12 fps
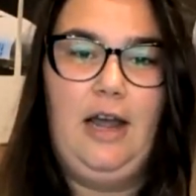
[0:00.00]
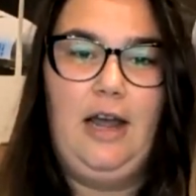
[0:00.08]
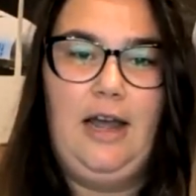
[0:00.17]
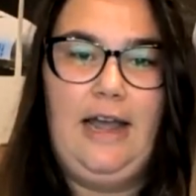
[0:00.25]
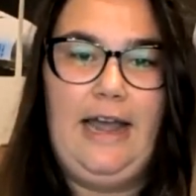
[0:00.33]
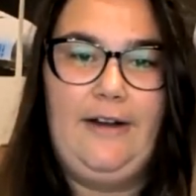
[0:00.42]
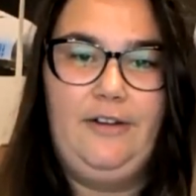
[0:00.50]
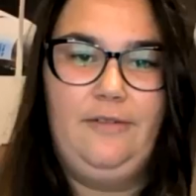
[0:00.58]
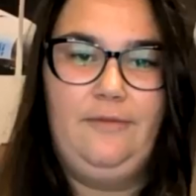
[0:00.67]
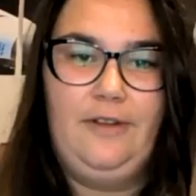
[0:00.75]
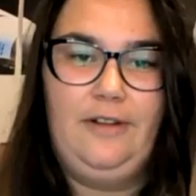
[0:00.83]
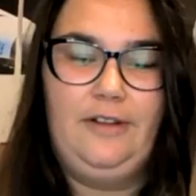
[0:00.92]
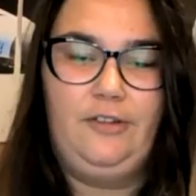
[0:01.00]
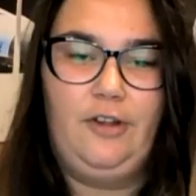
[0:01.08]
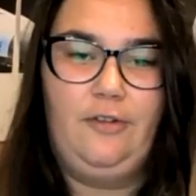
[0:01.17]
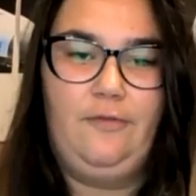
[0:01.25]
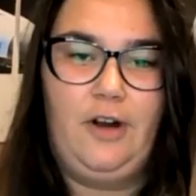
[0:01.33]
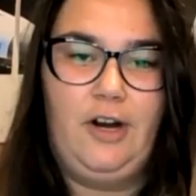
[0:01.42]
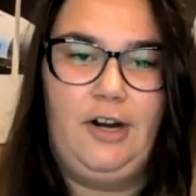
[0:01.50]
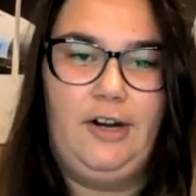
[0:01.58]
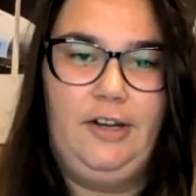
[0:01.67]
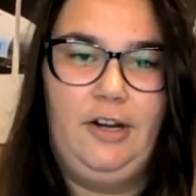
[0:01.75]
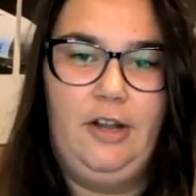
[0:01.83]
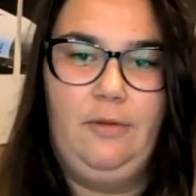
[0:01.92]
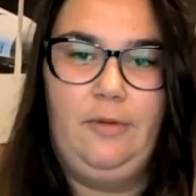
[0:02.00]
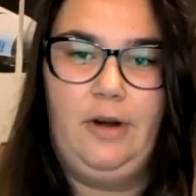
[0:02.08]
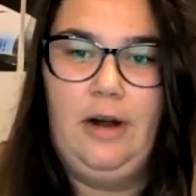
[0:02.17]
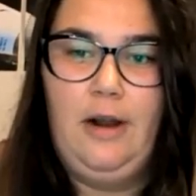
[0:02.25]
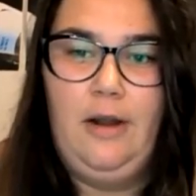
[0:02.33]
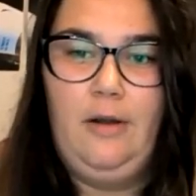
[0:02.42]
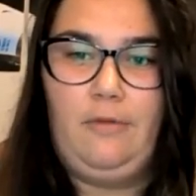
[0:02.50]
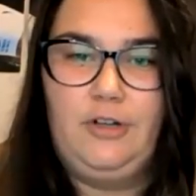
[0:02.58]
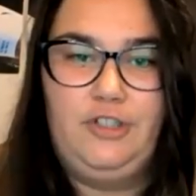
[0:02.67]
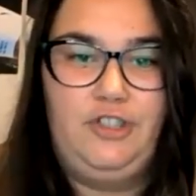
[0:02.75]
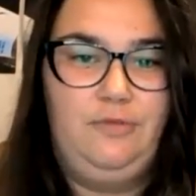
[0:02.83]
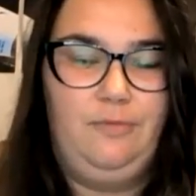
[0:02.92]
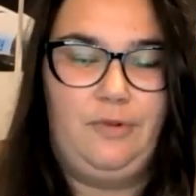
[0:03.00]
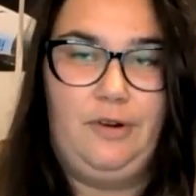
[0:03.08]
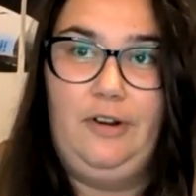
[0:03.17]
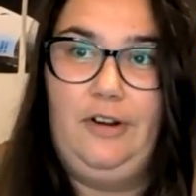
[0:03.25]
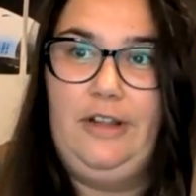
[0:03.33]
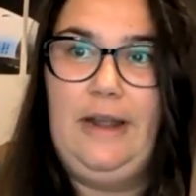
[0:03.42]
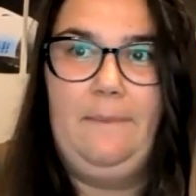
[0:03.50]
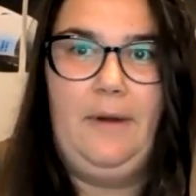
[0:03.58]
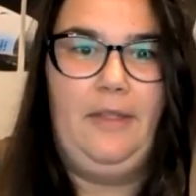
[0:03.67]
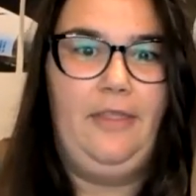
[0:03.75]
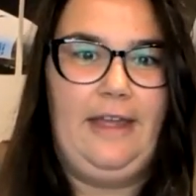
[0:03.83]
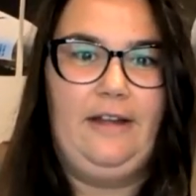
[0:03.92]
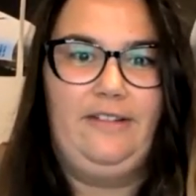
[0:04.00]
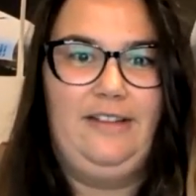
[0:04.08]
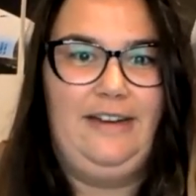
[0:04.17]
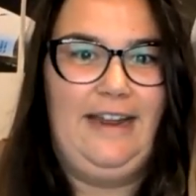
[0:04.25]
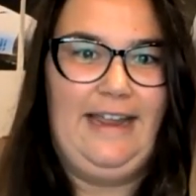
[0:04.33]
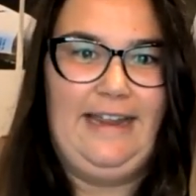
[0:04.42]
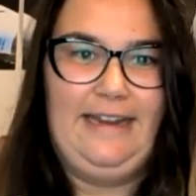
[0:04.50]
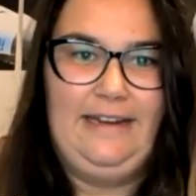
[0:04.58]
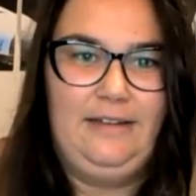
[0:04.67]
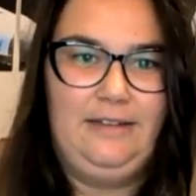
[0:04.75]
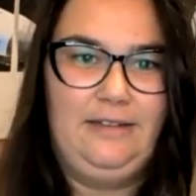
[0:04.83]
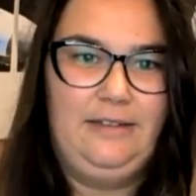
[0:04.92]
How are you feeling so far? You know, we're literally a month out today.